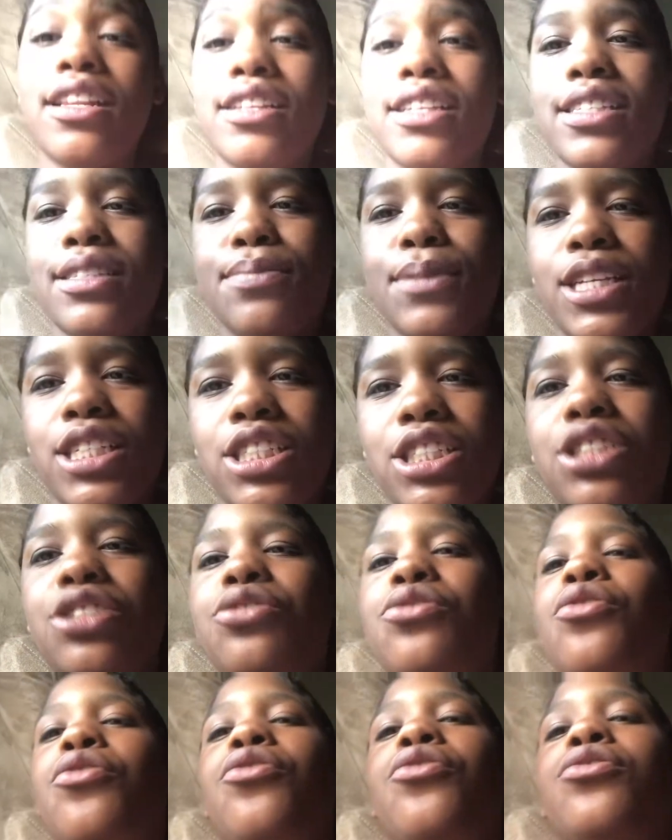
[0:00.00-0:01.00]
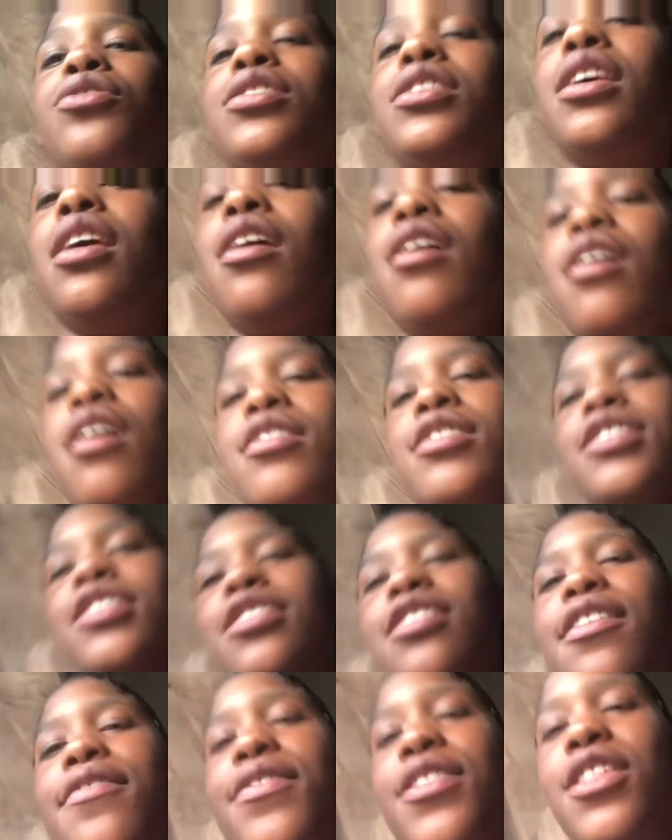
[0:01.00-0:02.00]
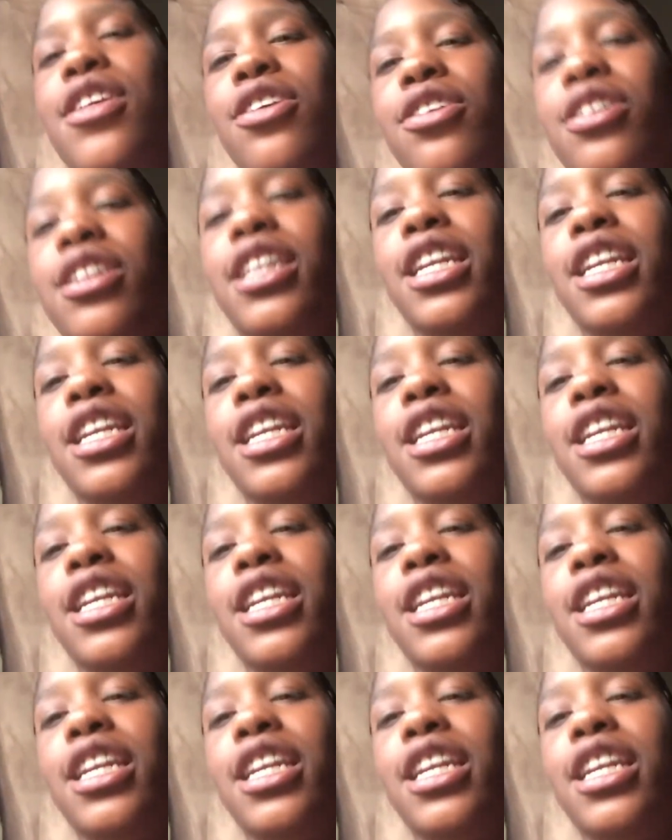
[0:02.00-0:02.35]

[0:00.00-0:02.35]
especially dogs. I just love their